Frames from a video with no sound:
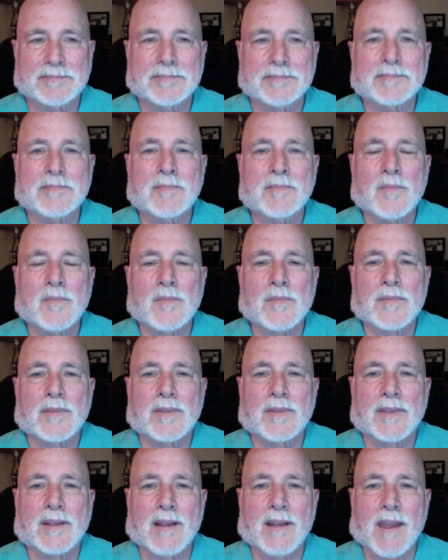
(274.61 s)

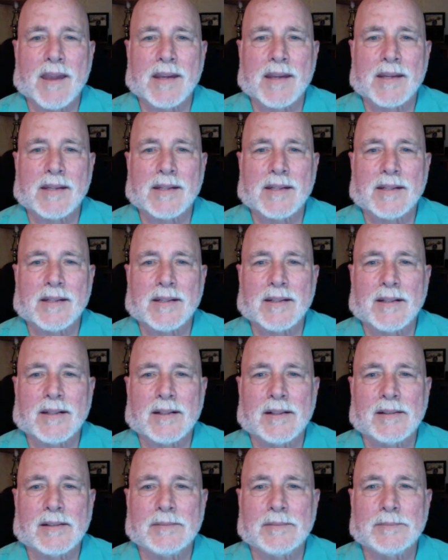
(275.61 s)

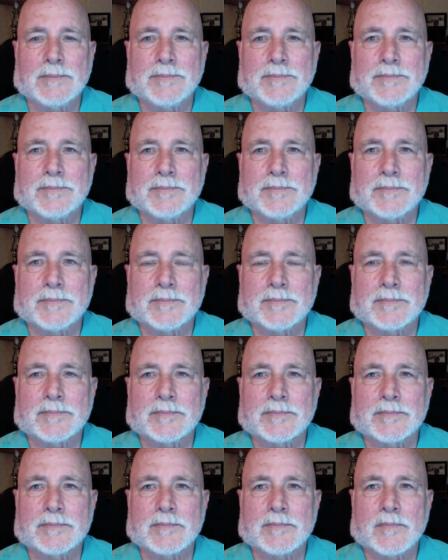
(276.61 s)

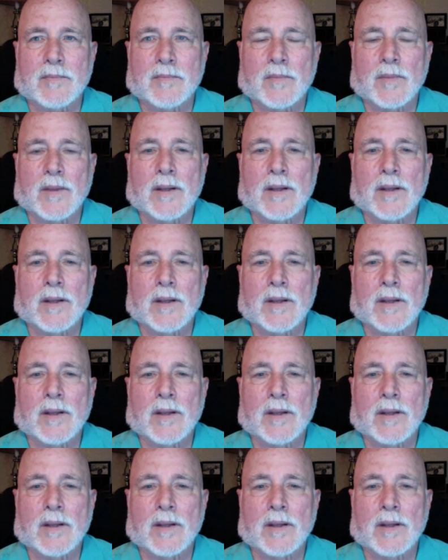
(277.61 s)
[no speech]